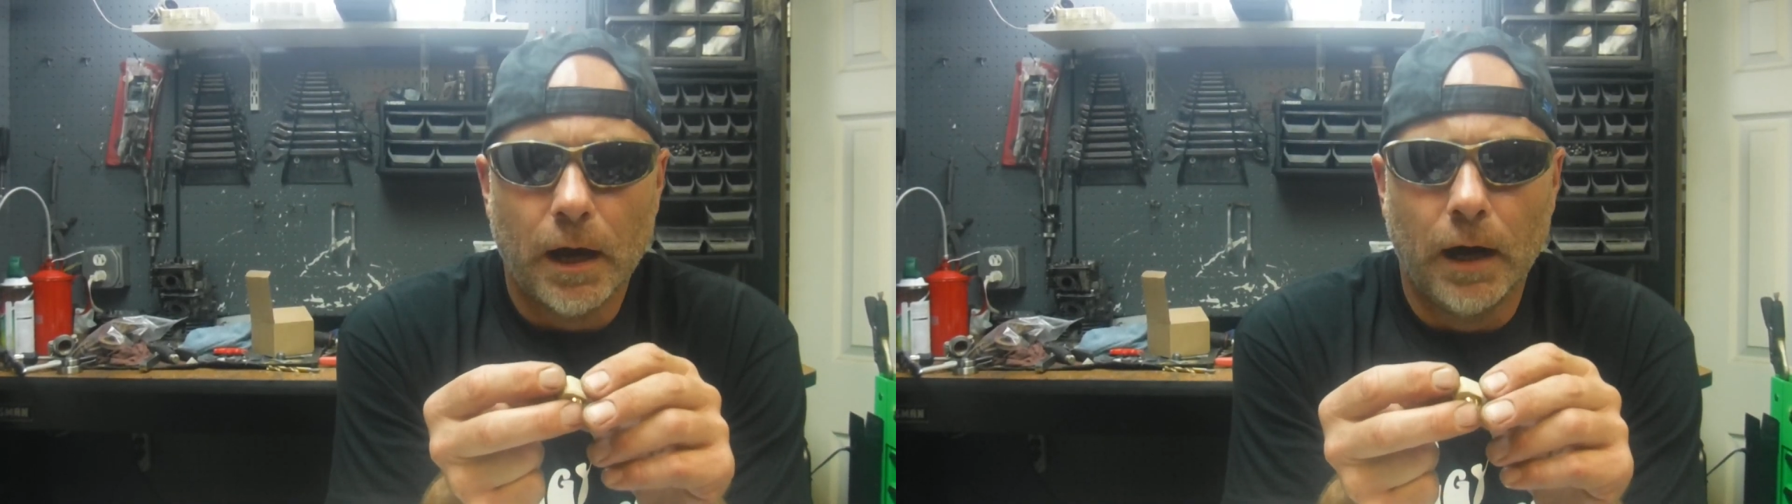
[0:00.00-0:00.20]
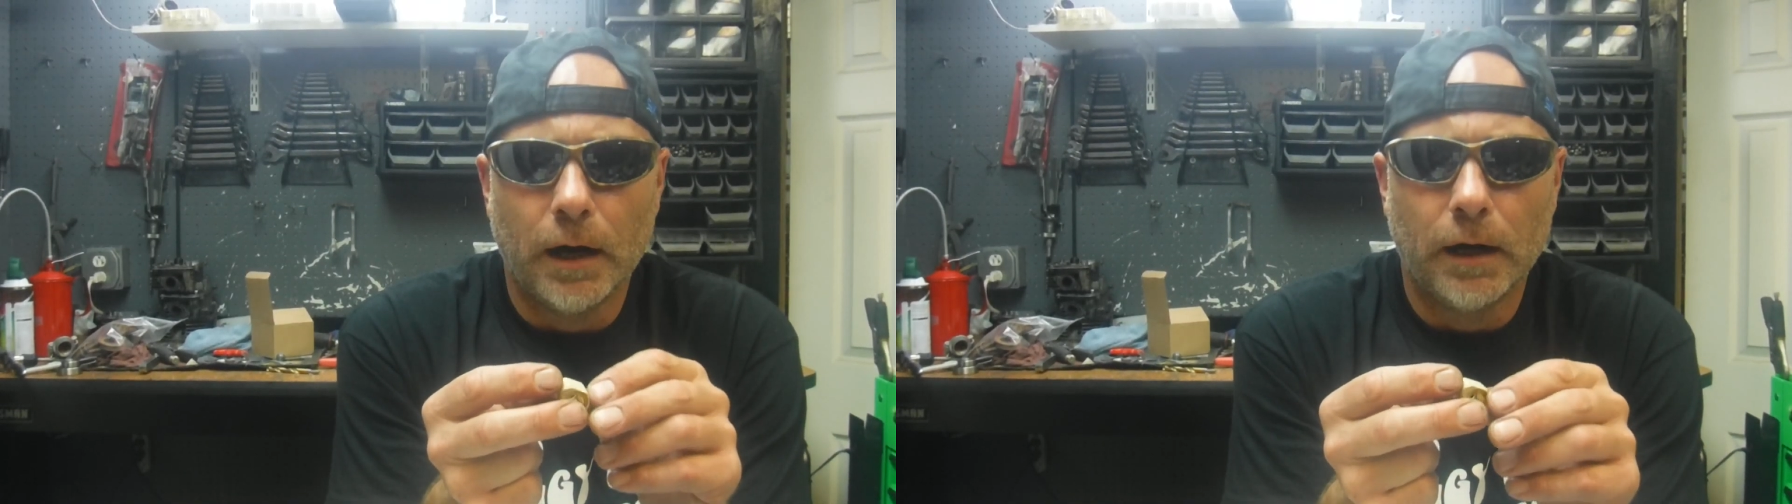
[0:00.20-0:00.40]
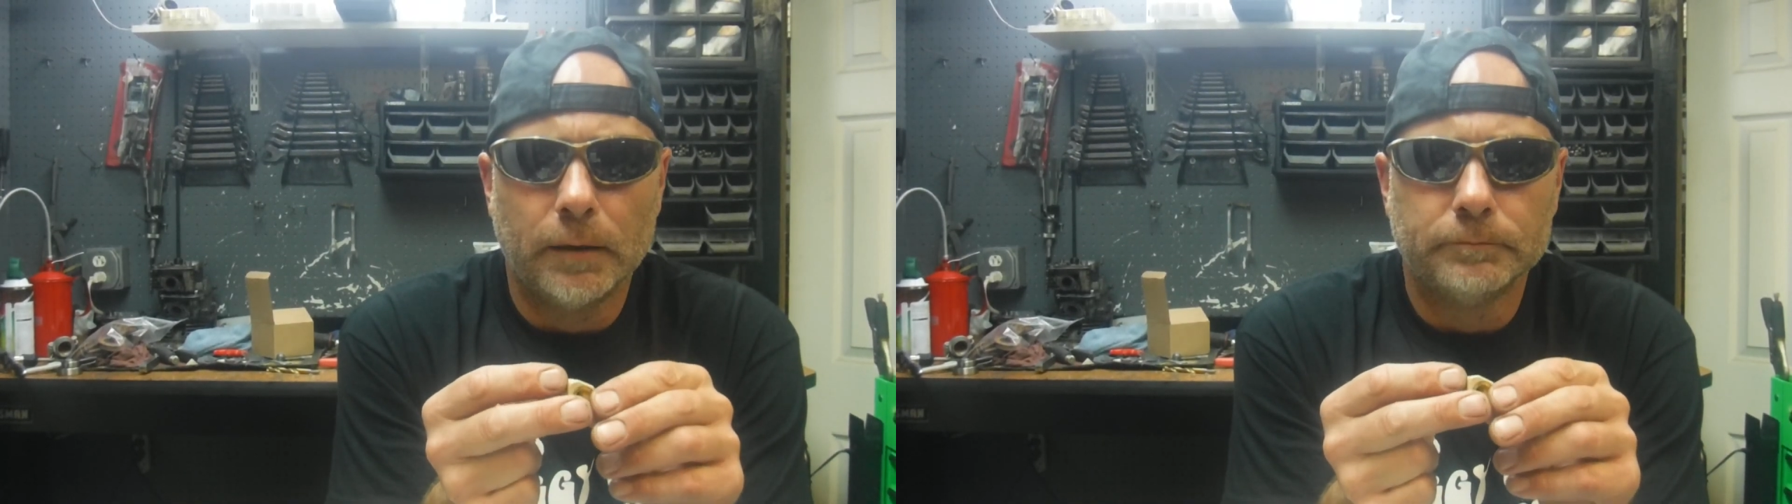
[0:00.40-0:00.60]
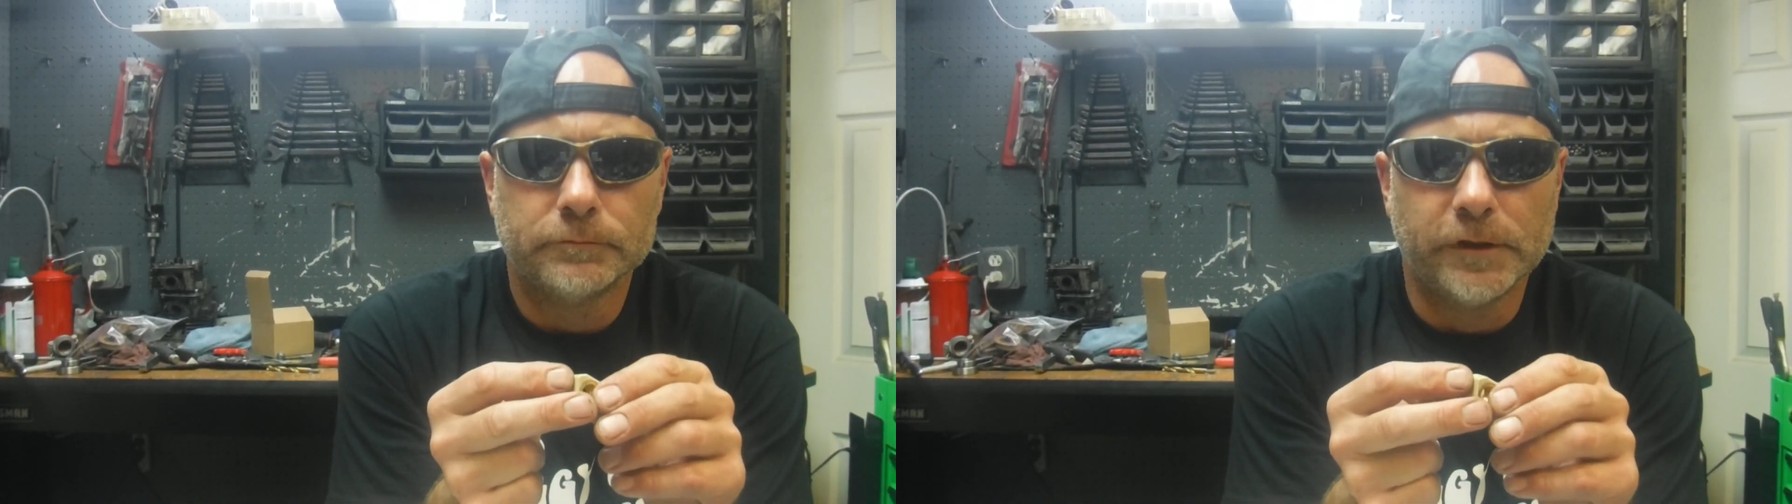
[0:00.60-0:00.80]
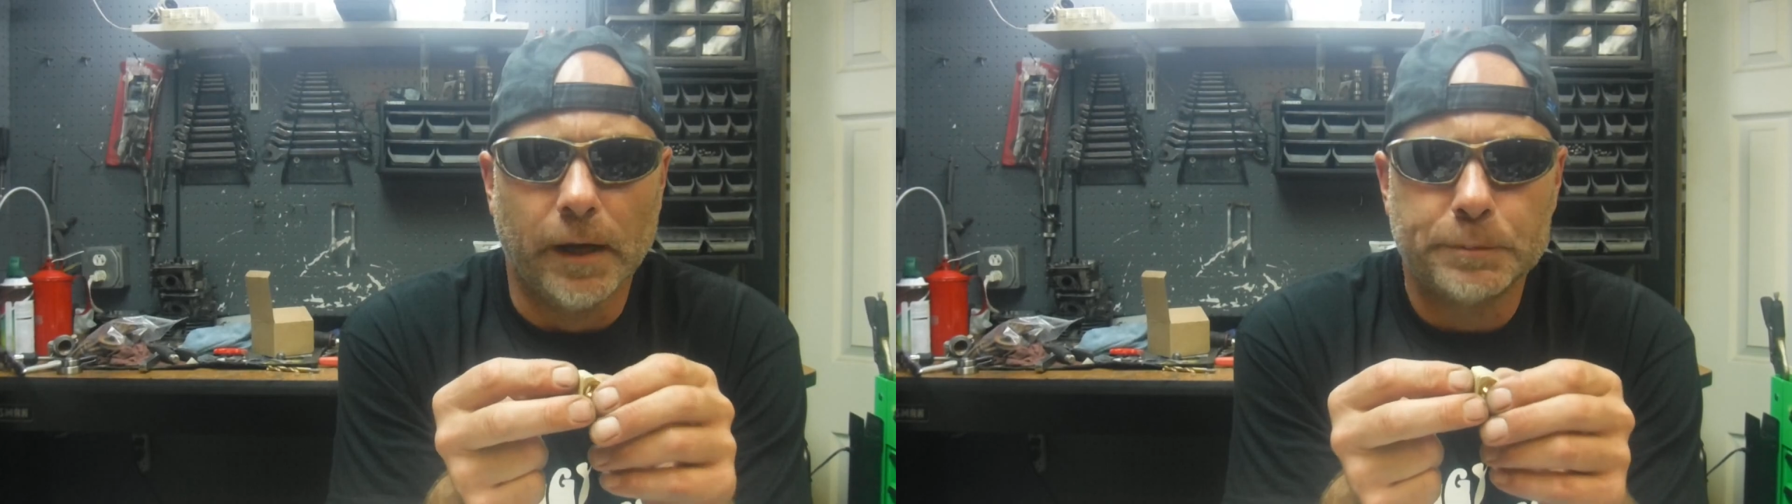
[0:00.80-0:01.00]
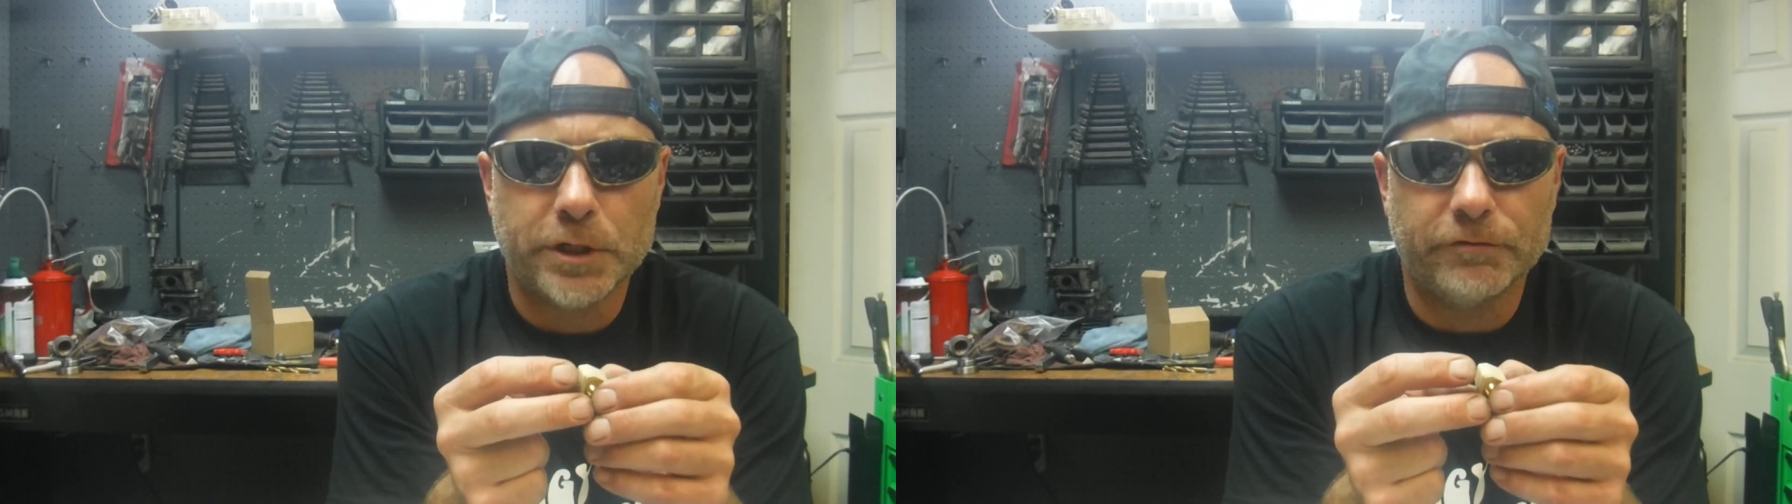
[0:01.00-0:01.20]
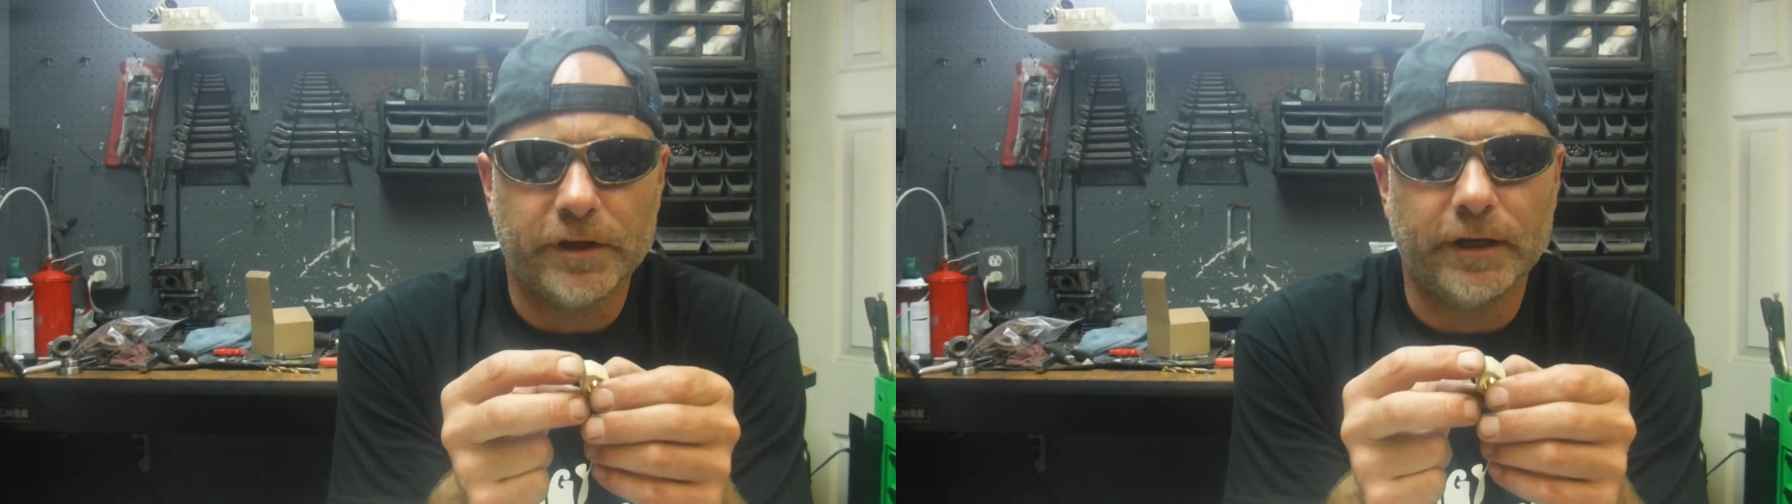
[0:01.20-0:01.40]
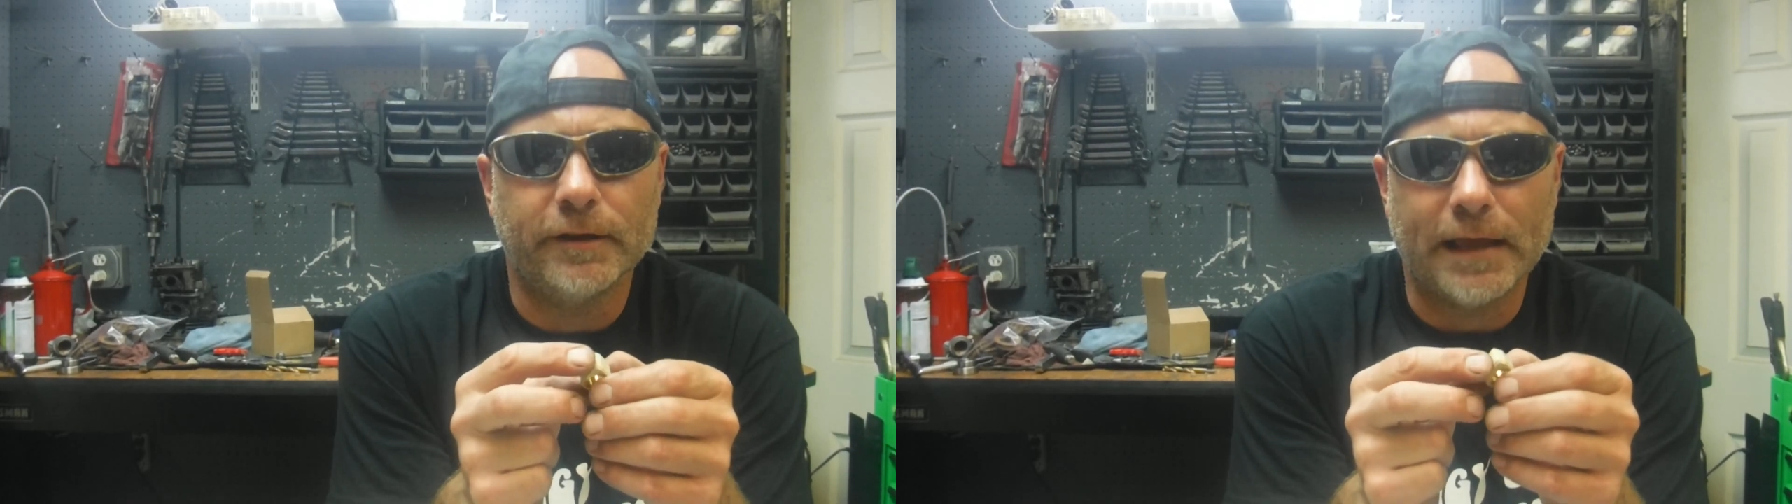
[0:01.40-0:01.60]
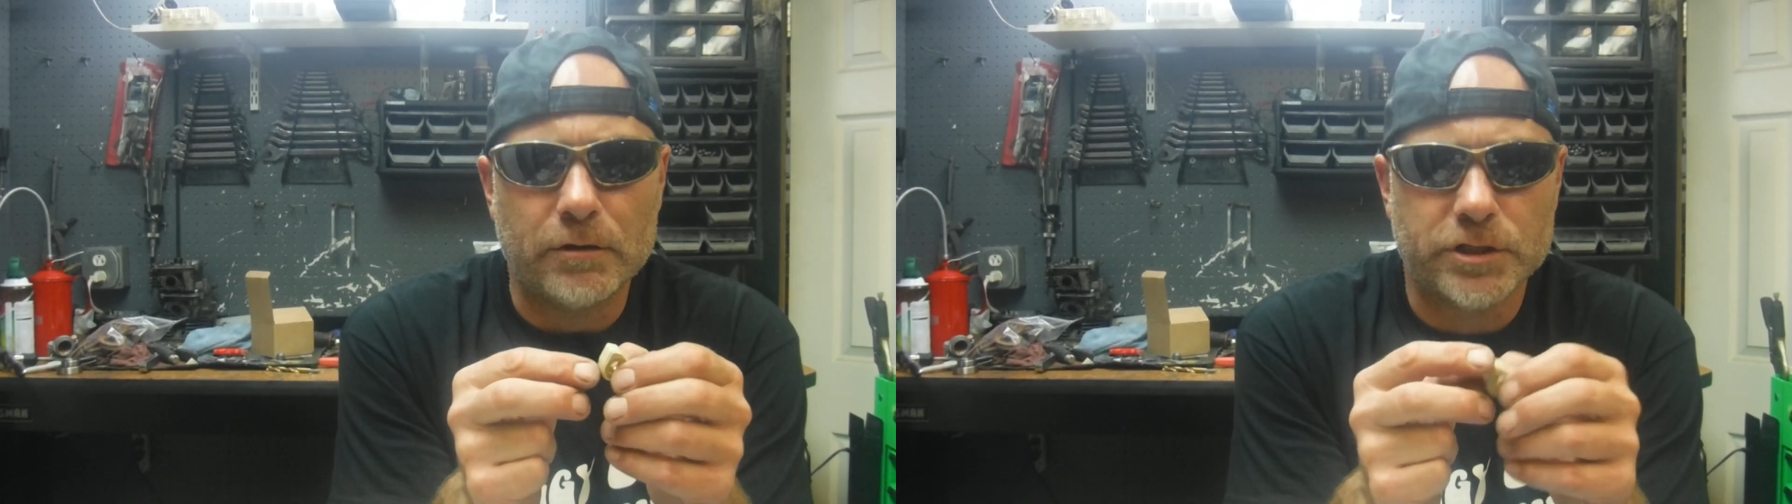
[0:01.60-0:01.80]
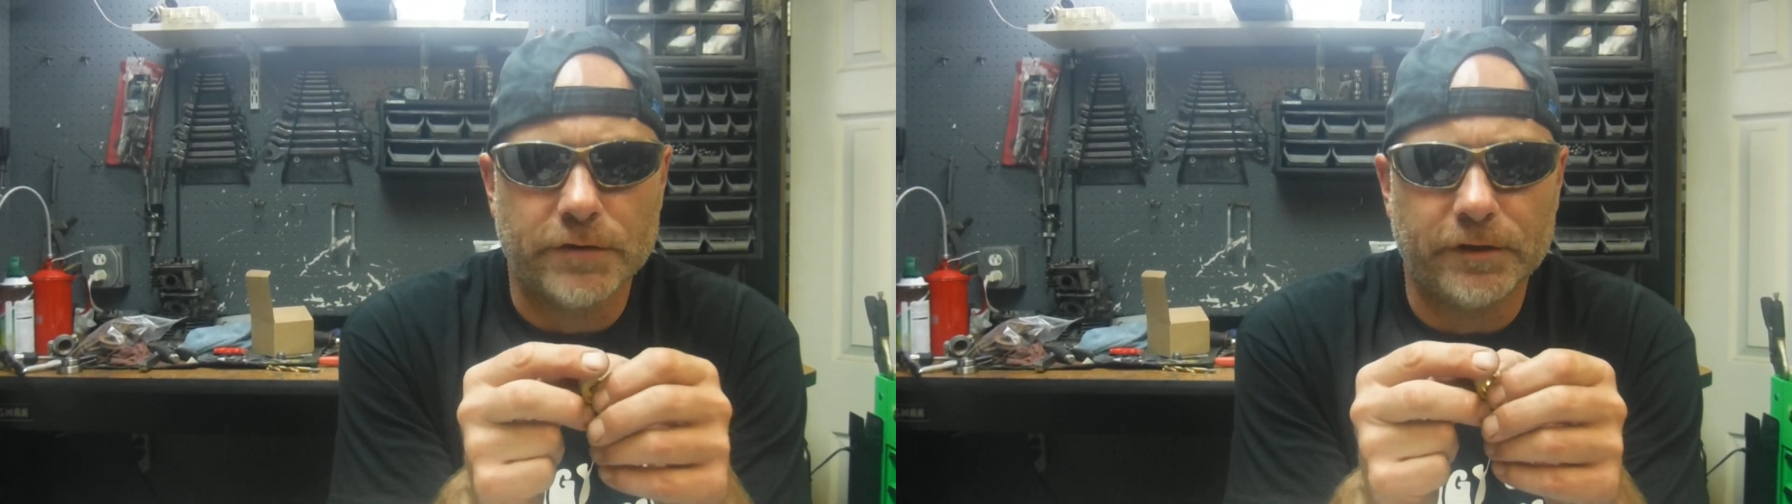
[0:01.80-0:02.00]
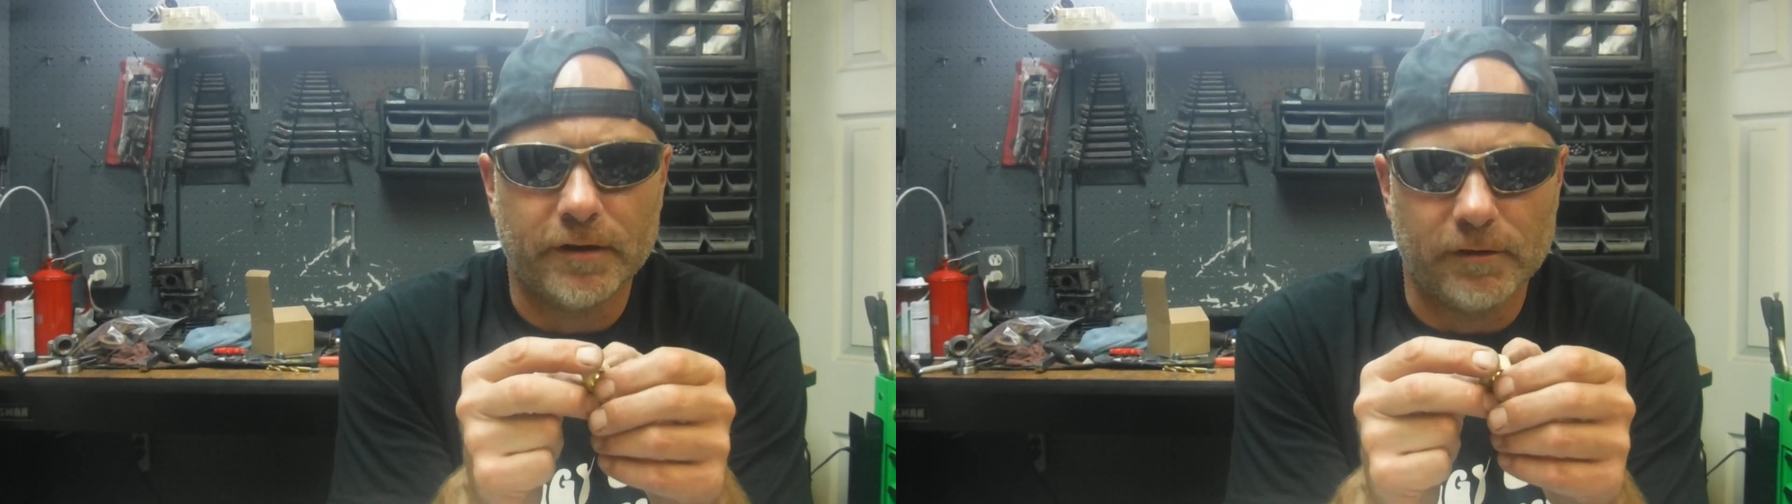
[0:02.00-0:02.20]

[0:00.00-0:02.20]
The upshifting and the downshifting